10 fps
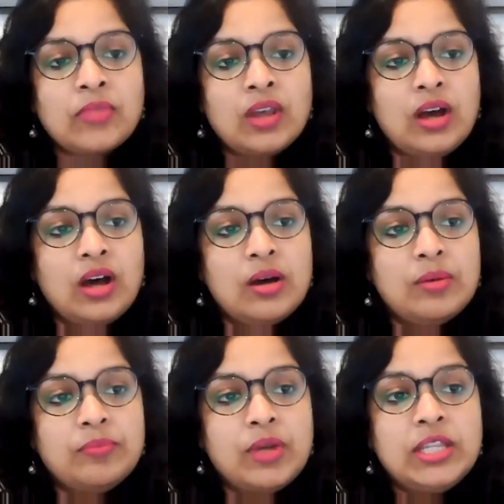
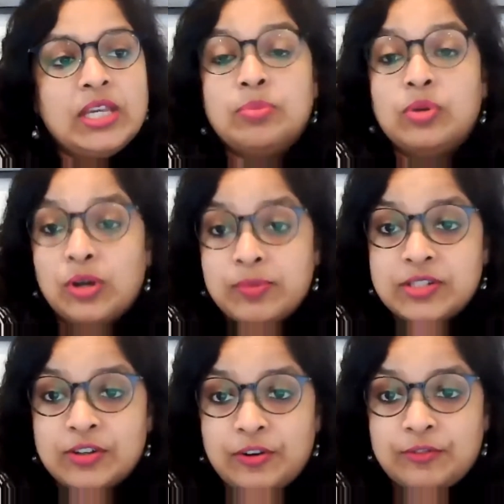
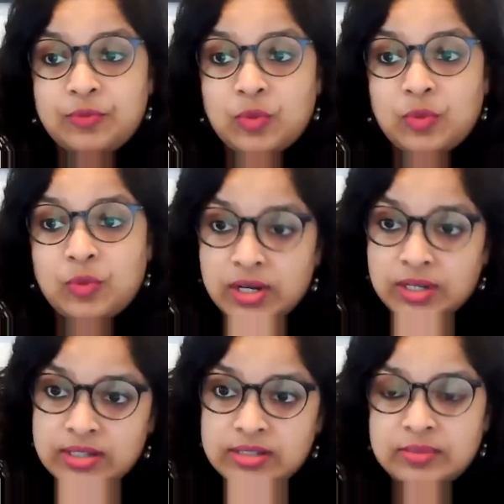of
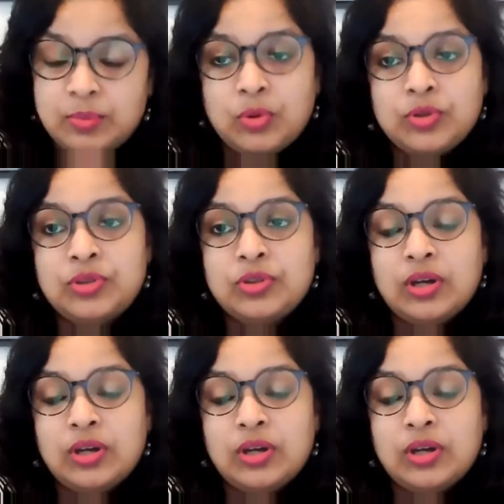workers, both